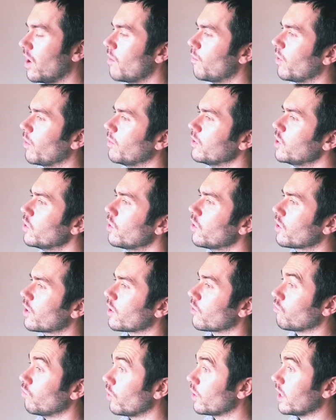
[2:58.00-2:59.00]
But when you look at a
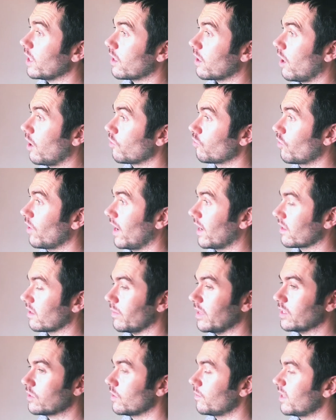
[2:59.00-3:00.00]
rookie contract, I
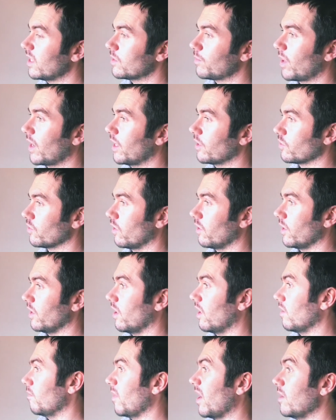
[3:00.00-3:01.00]
mean, some of these players are only
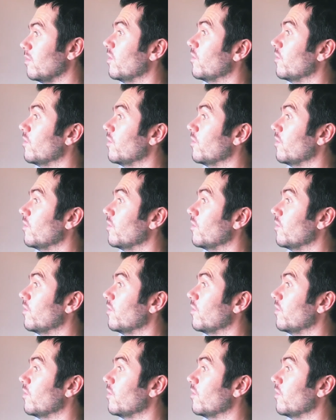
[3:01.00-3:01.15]
on maybe